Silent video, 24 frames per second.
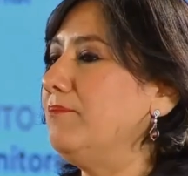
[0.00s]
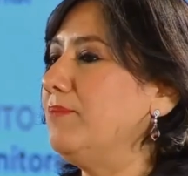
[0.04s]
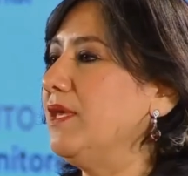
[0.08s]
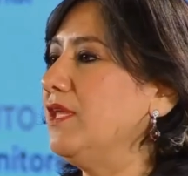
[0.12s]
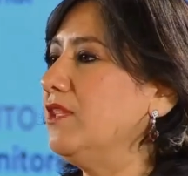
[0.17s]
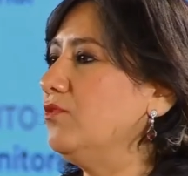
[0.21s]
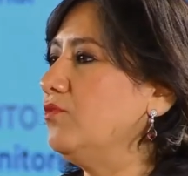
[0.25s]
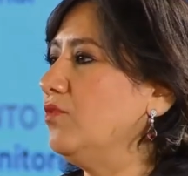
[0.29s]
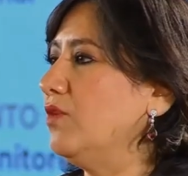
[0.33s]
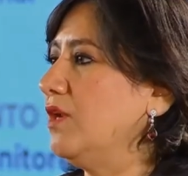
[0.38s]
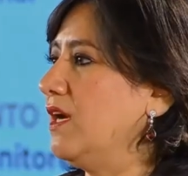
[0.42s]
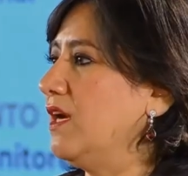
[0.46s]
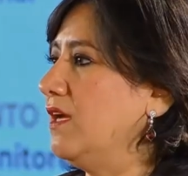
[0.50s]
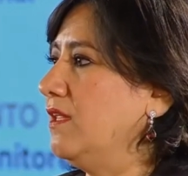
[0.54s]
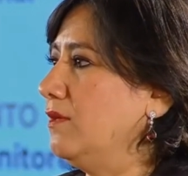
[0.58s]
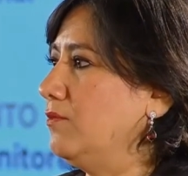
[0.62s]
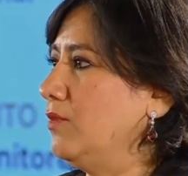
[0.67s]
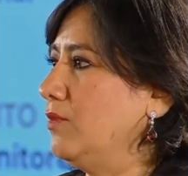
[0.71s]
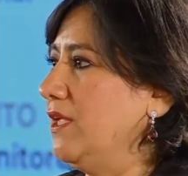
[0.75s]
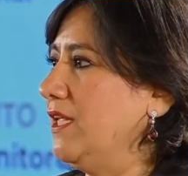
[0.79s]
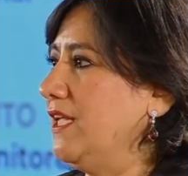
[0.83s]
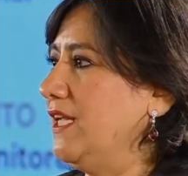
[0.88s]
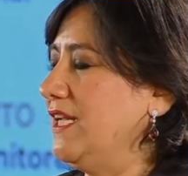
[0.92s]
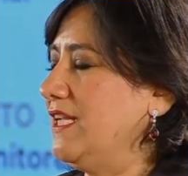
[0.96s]
and
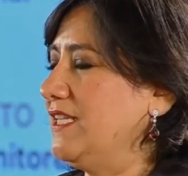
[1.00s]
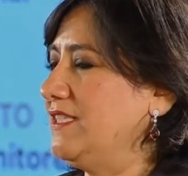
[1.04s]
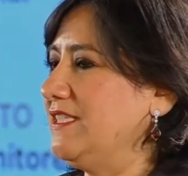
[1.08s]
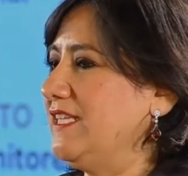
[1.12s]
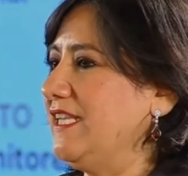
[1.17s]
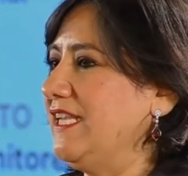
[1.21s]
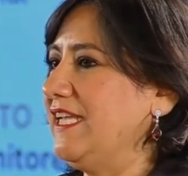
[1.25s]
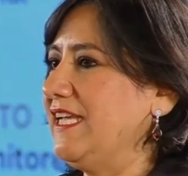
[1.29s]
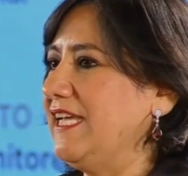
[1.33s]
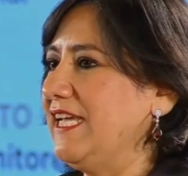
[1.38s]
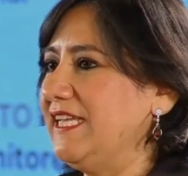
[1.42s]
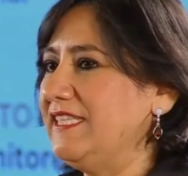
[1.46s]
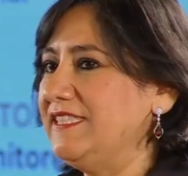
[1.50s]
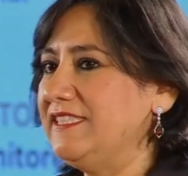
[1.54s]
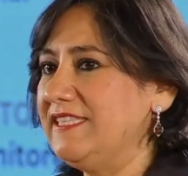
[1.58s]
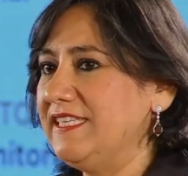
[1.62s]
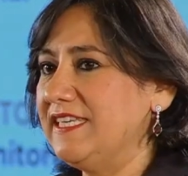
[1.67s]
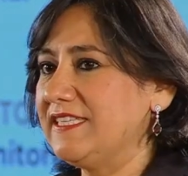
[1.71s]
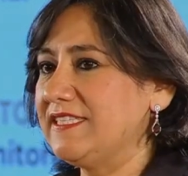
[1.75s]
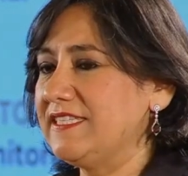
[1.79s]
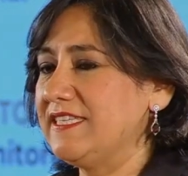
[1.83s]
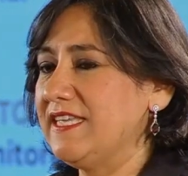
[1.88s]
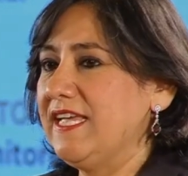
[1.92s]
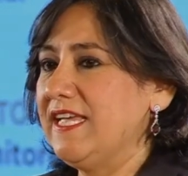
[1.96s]
accompanied
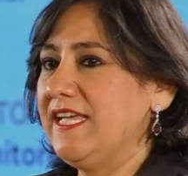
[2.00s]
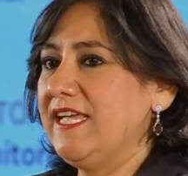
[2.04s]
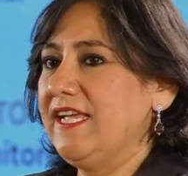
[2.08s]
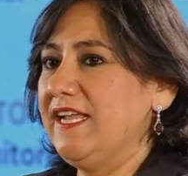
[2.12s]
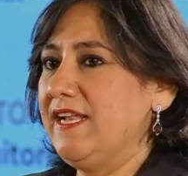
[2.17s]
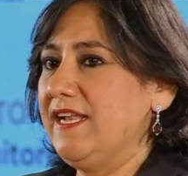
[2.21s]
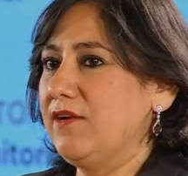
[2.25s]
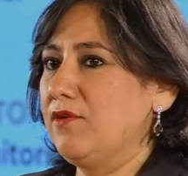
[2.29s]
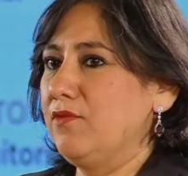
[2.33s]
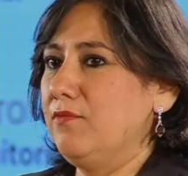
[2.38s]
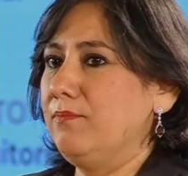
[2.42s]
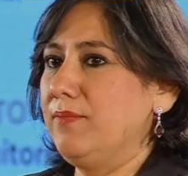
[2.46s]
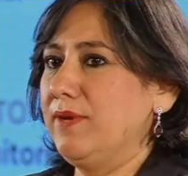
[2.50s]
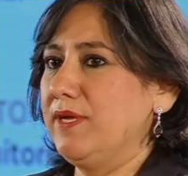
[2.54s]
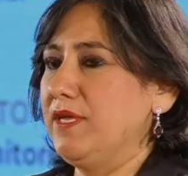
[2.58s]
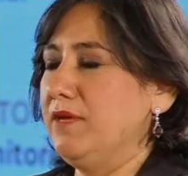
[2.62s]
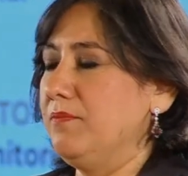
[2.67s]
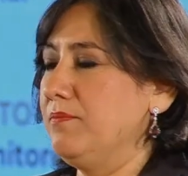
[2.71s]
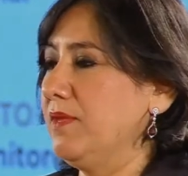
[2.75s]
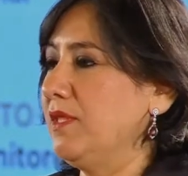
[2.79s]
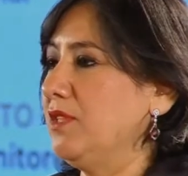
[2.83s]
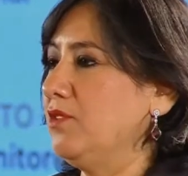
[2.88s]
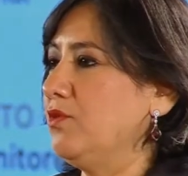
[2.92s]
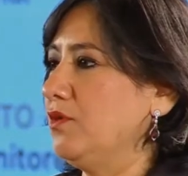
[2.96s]
also with
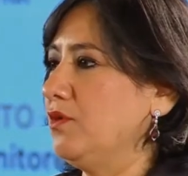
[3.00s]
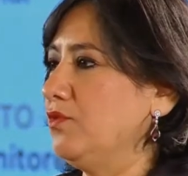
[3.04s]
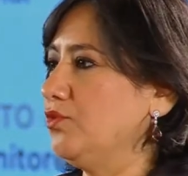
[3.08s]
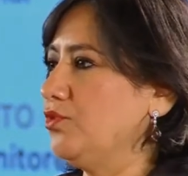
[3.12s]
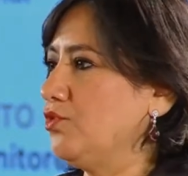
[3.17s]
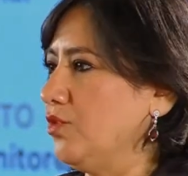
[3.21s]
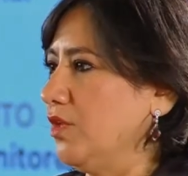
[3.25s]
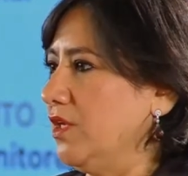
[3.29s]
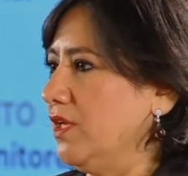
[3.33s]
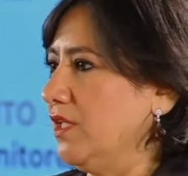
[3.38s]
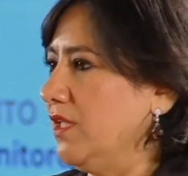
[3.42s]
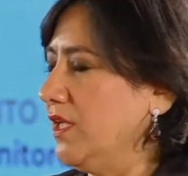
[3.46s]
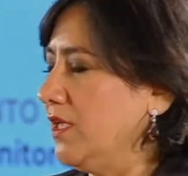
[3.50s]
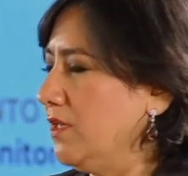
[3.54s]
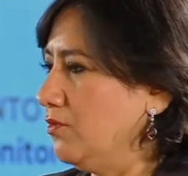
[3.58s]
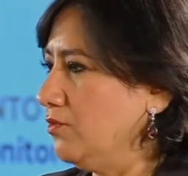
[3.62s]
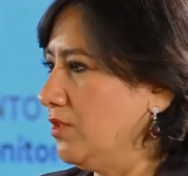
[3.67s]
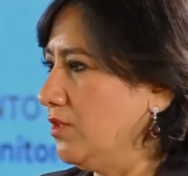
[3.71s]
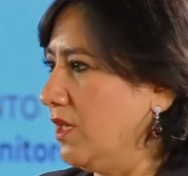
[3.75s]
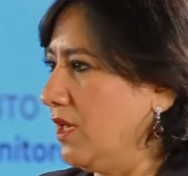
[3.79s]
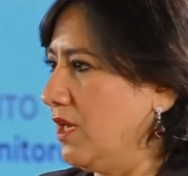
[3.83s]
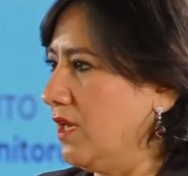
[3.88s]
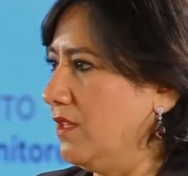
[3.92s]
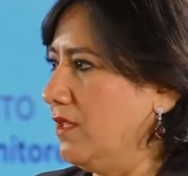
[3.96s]
uh,
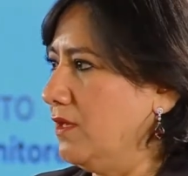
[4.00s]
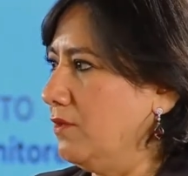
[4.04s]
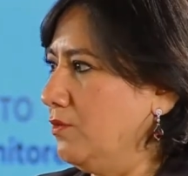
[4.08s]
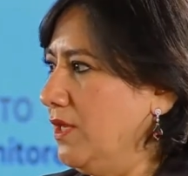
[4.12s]
the